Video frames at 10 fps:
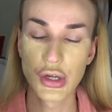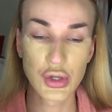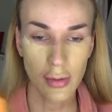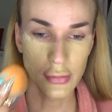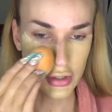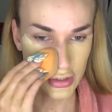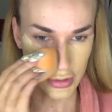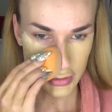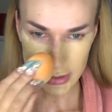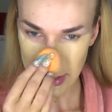So I'm just
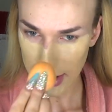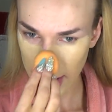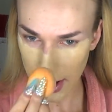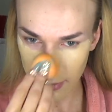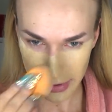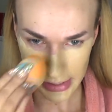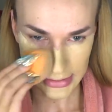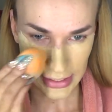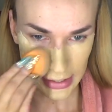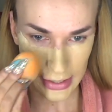using the Real
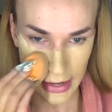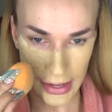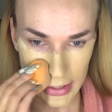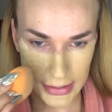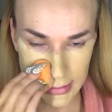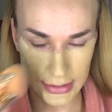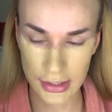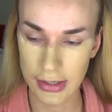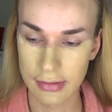Techniques